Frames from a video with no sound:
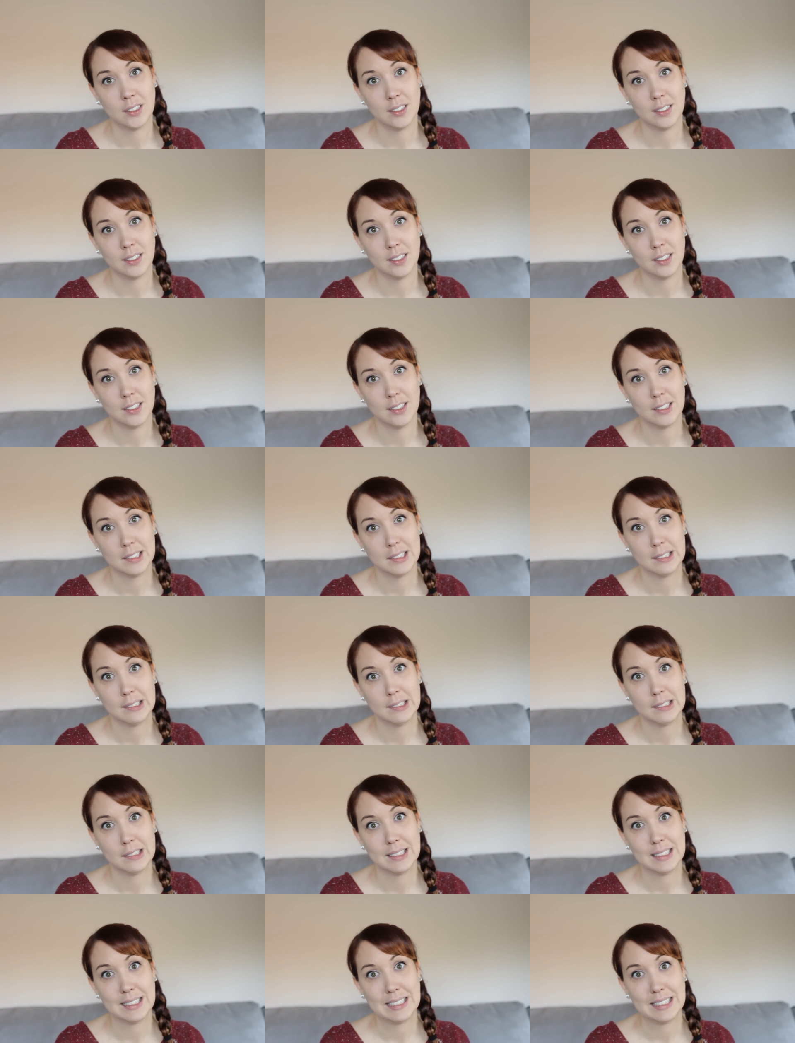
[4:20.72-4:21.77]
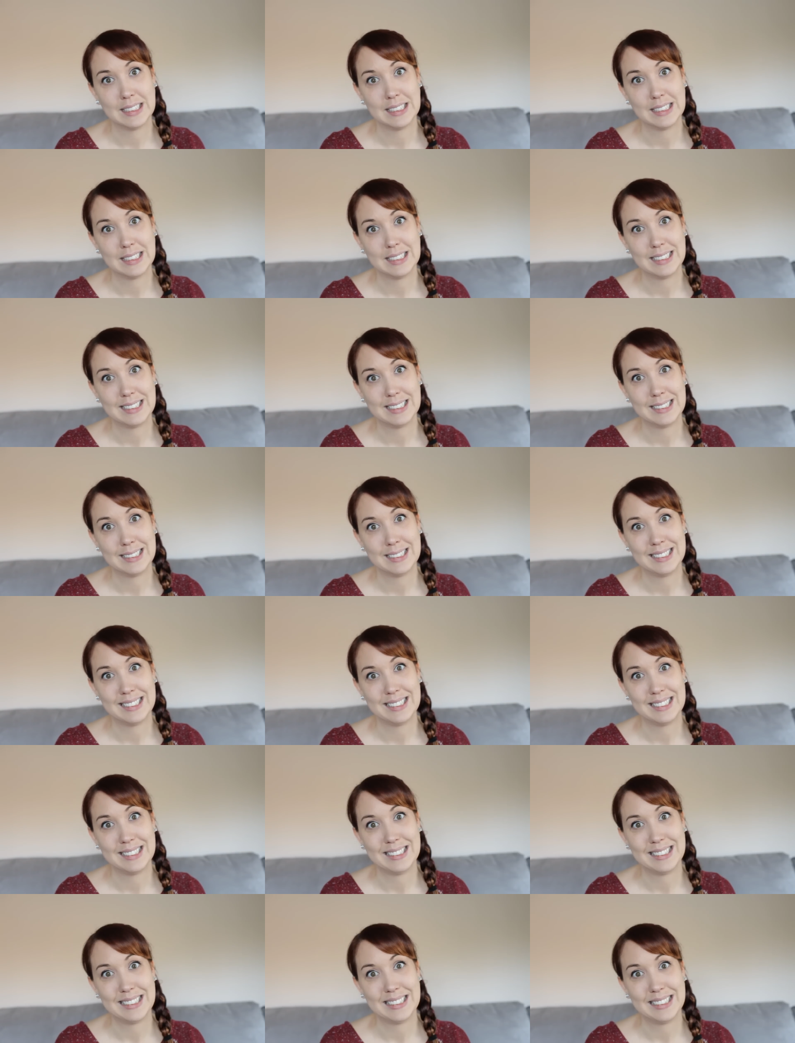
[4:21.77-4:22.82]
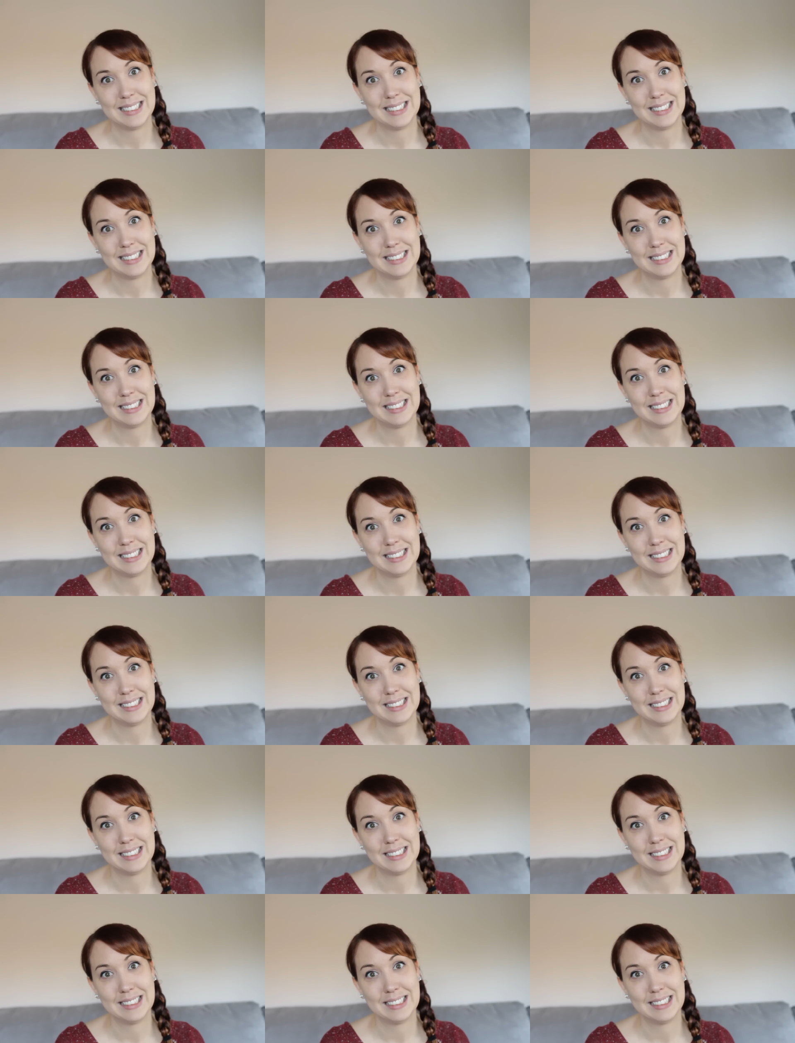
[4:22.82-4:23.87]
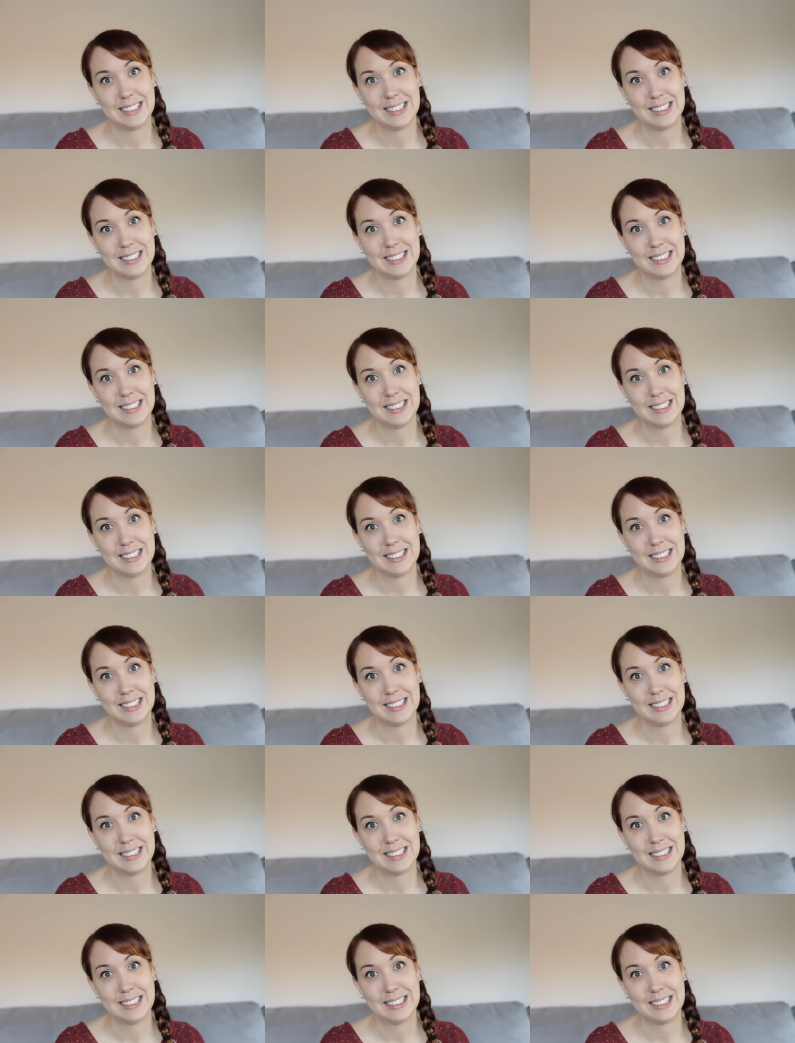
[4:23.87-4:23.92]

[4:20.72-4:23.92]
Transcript: [no speech]